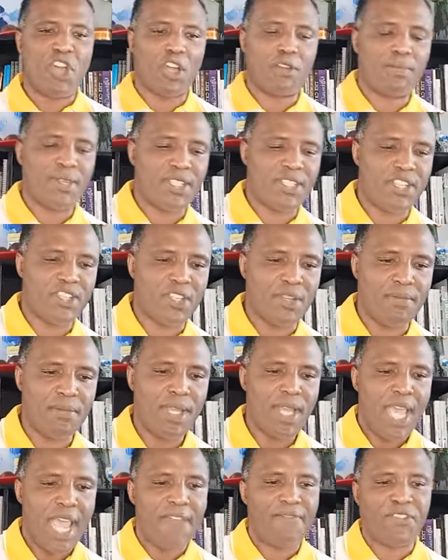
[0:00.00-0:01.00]
dogmatism,
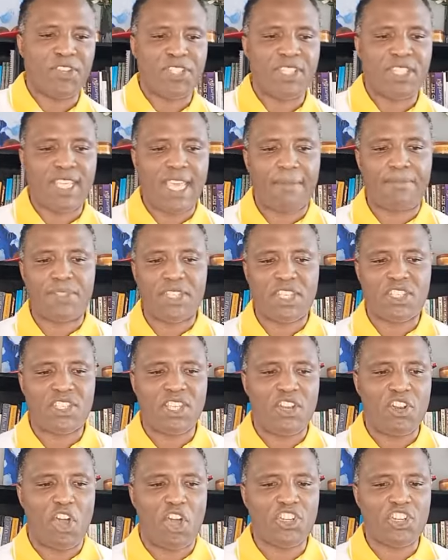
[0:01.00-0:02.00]
and for skeptics,
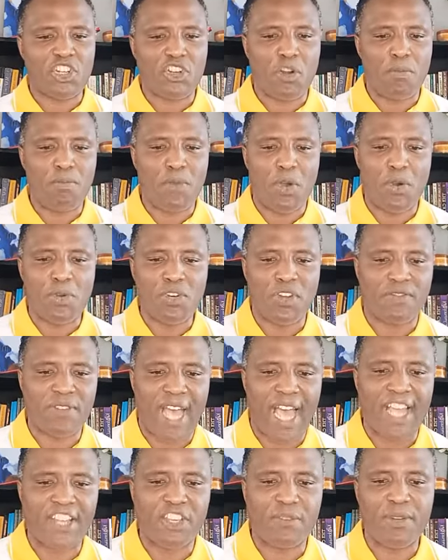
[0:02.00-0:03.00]
the logical mode of
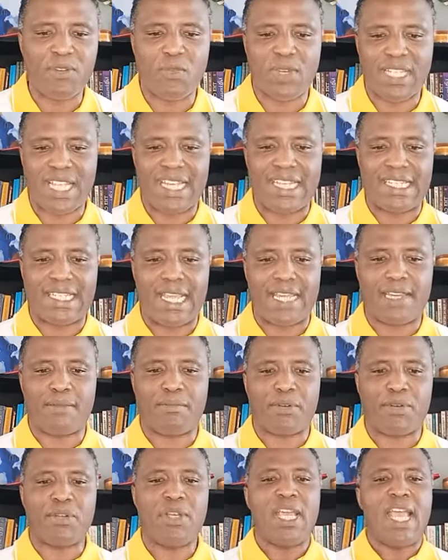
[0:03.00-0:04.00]
argument was
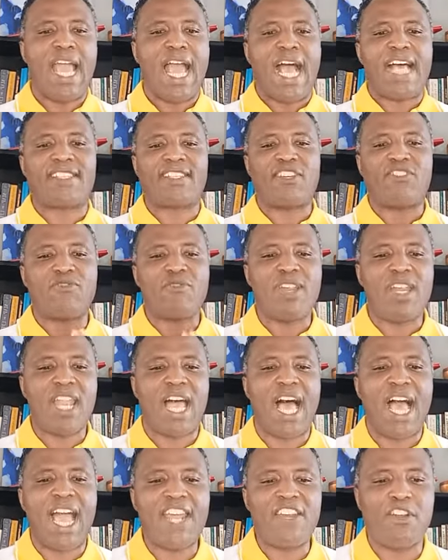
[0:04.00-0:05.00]
untenable as it
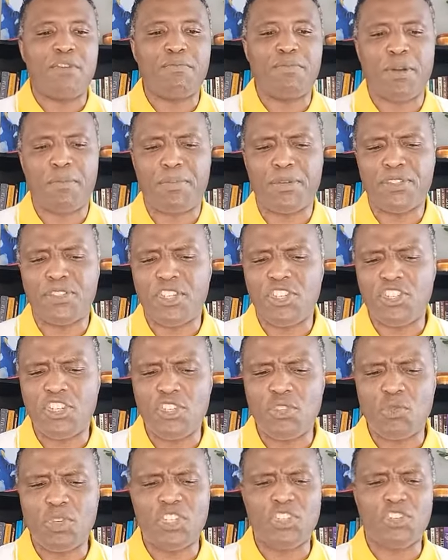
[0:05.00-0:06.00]
relied on
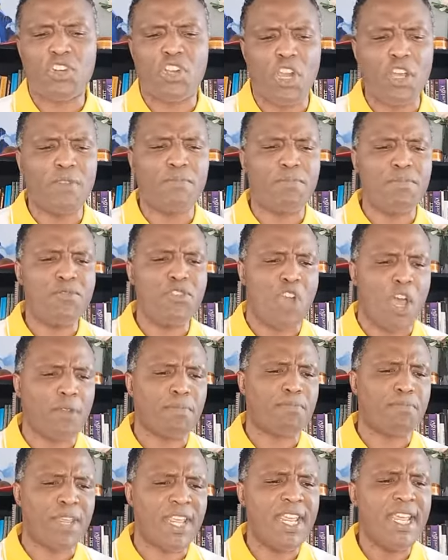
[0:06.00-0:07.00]
propositions which could
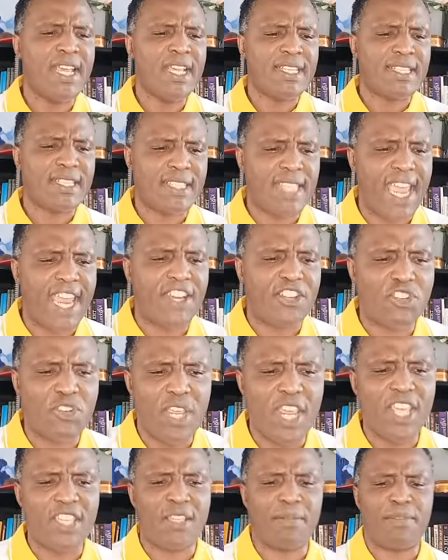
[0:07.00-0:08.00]
not be said
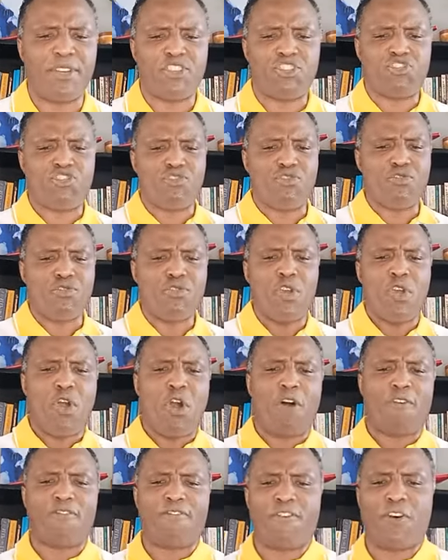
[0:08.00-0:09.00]
to either be true
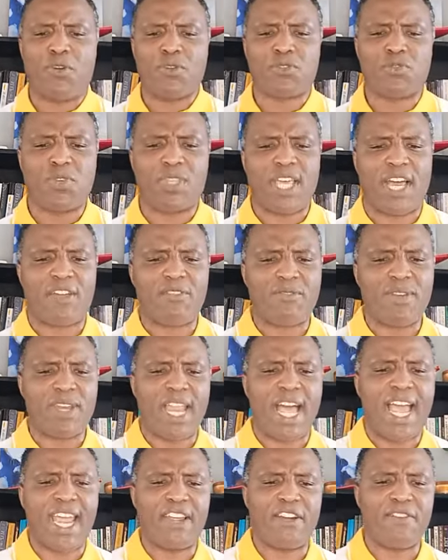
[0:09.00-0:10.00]
or false without
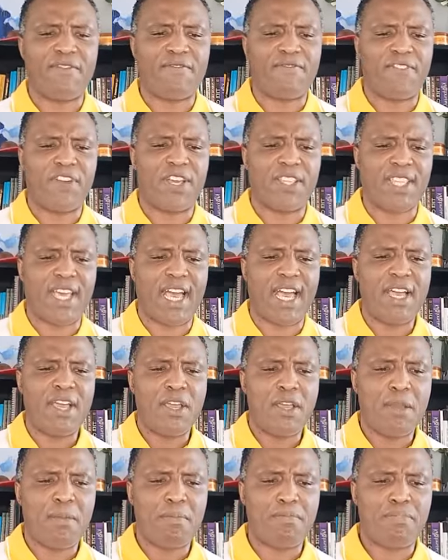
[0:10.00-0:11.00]
relying on further
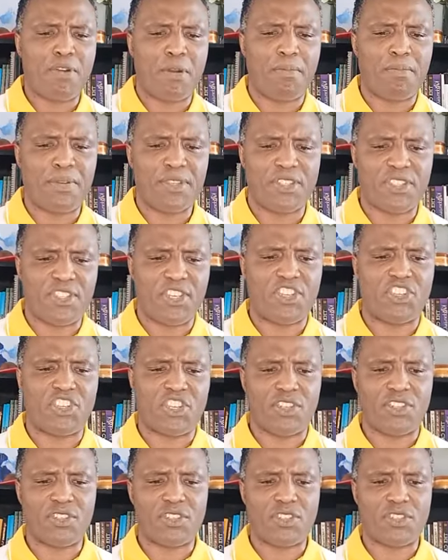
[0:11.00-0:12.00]

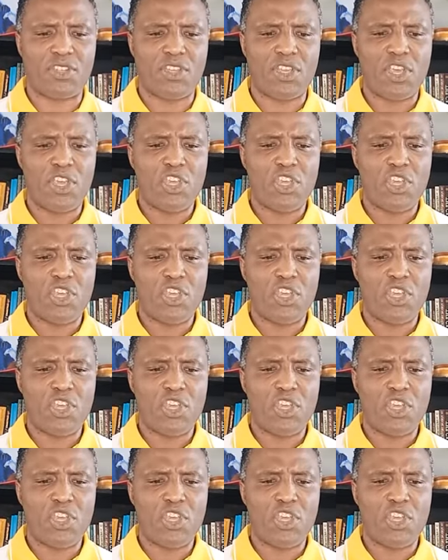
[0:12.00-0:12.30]
propositions.